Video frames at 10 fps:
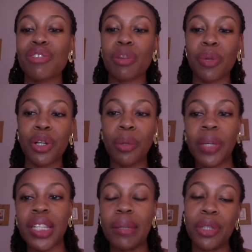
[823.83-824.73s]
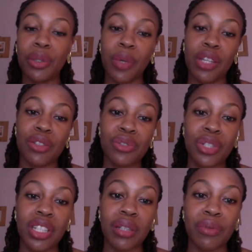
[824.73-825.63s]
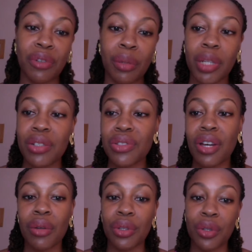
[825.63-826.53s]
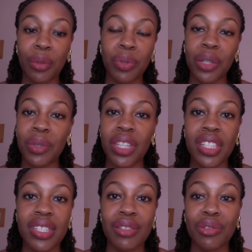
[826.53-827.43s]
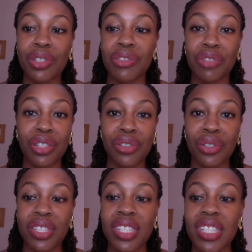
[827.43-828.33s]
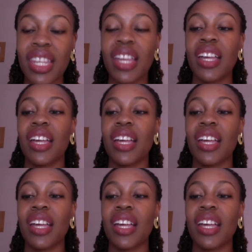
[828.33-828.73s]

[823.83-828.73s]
Drop a comment. Let me know where you're tuning in from and also how you're coping with these new restrictions.